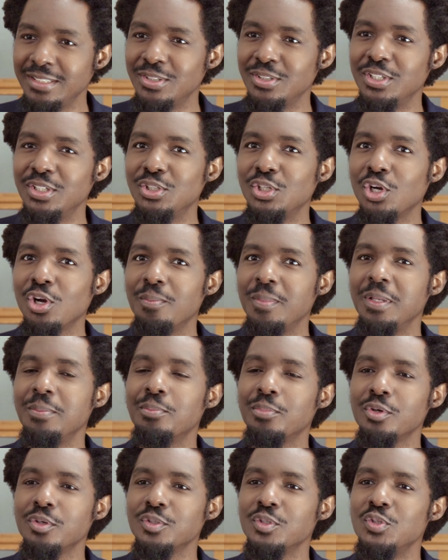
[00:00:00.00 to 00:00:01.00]
to determine
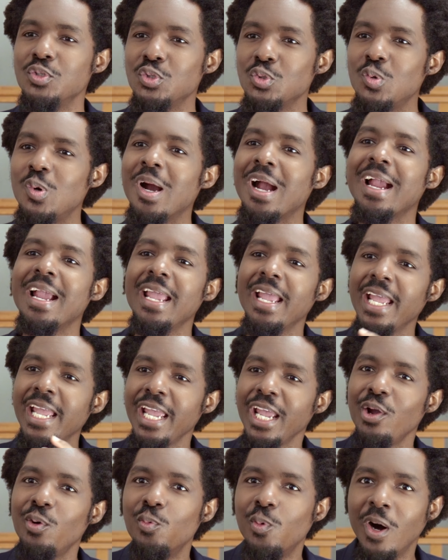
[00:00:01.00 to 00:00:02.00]
persons who are
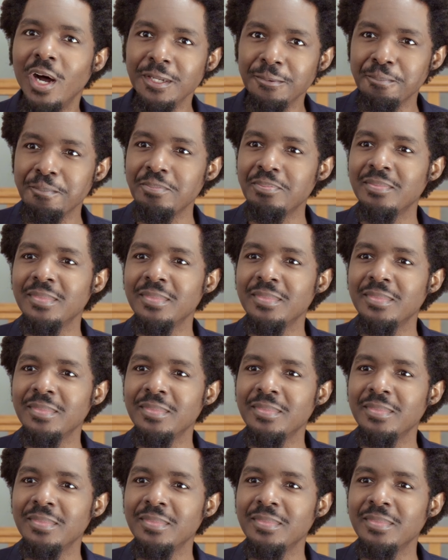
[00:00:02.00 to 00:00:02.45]
A1,